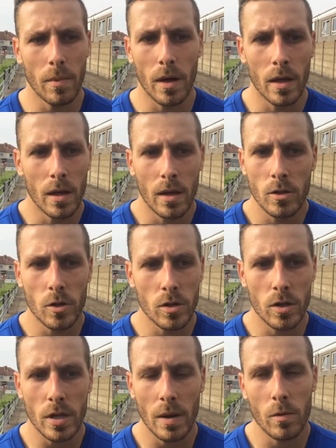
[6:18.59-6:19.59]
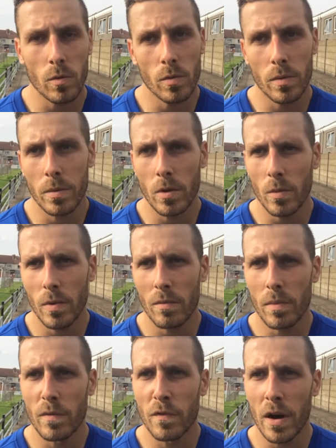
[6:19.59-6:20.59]
But just the same as what we've been doing. We
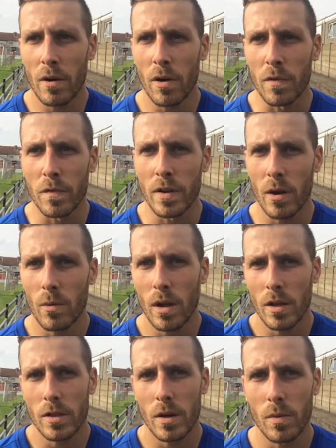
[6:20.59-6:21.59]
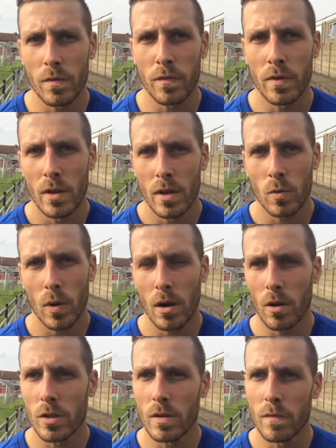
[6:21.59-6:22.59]
haven't been far off. Like I said, we've
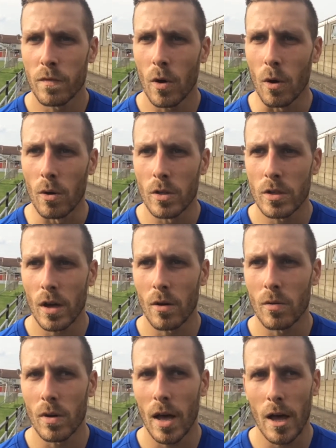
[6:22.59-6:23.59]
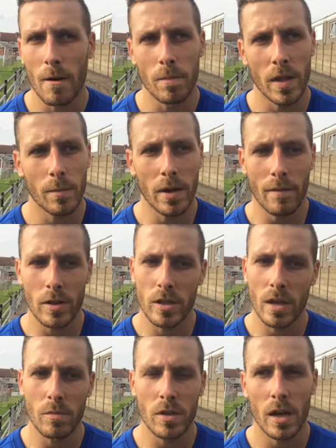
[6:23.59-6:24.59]
one loss in 4, so there'd be other
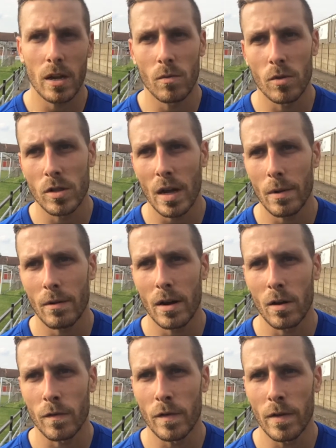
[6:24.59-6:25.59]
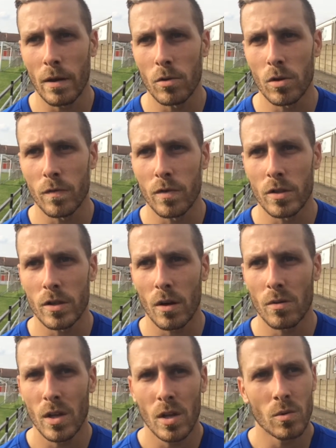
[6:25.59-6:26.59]
teams there that would snap their hand off if that was offered.
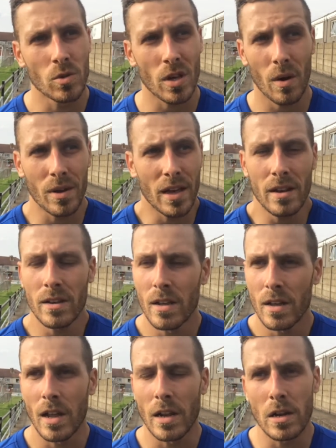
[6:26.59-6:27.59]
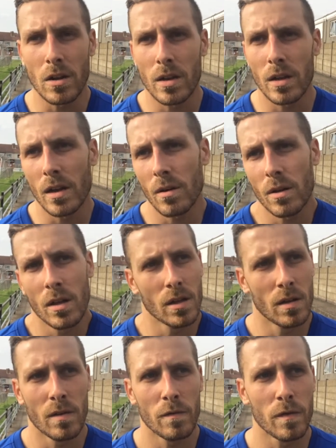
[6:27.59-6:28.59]
So just go again, and then you're looking at
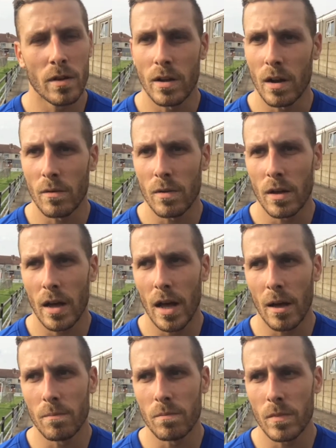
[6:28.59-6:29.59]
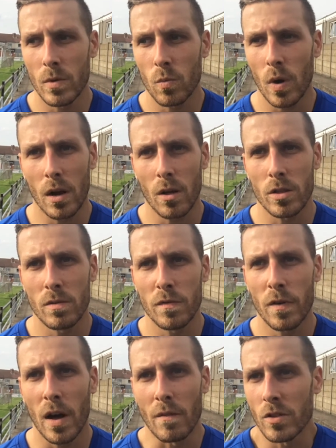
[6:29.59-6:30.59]
1 loss in
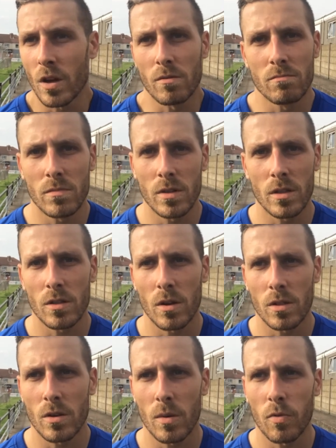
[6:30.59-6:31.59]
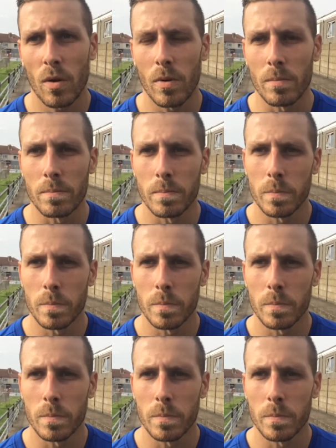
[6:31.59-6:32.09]
5, so it's not a problem.